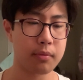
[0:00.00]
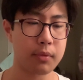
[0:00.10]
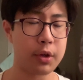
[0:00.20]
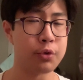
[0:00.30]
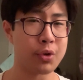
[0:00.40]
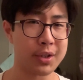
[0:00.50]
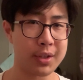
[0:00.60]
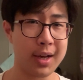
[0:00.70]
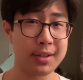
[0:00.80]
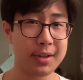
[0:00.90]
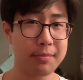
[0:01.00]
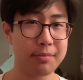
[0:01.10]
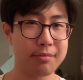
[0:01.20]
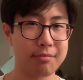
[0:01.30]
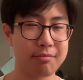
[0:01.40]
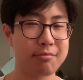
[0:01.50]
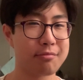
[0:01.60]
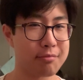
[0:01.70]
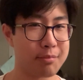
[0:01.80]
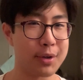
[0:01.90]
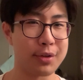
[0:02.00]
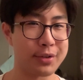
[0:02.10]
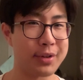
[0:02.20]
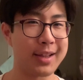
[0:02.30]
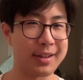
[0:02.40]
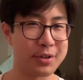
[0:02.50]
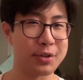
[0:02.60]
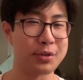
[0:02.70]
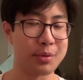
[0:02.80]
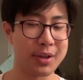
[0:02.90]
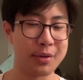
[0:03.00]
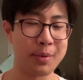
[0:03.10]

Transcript: You dress nicer because you get to choose what you